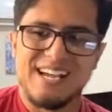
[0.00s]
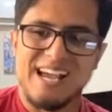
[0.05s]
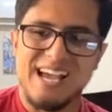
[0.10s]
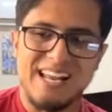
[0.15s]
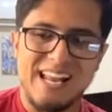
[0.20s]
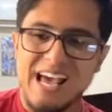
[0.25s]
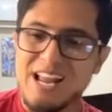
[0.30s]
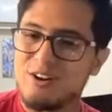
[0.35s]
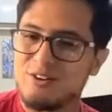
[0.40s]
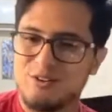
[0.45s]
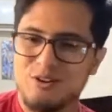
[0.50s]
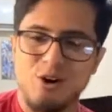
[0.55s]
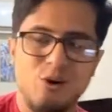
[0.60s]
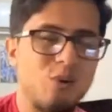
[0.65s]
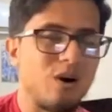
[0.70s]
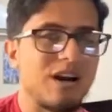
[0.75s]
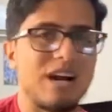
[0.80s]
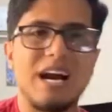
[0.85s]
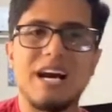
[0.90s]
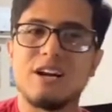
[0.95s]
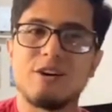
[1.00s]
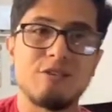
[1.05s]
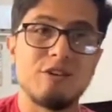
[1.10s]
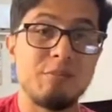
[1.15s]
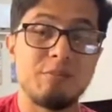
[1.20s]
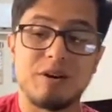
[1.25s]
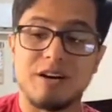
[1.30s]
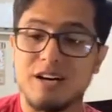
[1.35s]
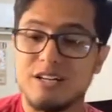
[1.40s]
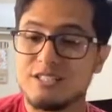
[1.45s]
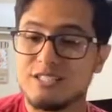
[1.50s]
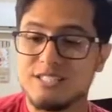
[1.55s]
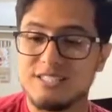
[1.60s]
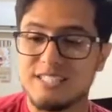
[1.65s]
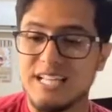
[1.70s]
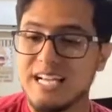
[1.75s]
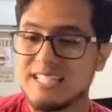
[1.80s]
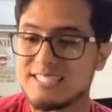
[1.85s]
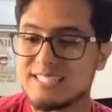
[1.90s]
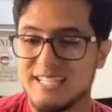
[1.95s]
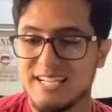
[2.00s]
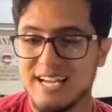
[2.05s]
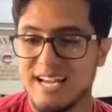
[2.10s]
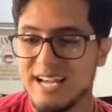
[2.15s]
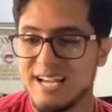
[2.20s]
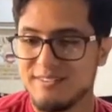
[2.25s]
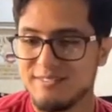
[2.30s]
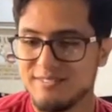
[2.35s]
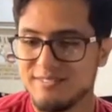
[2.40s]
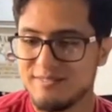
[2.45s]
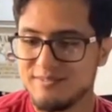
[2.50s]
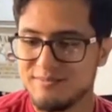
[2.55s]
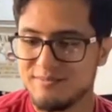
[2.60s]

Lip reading: And I don't know what kind of repercussions that's going to have.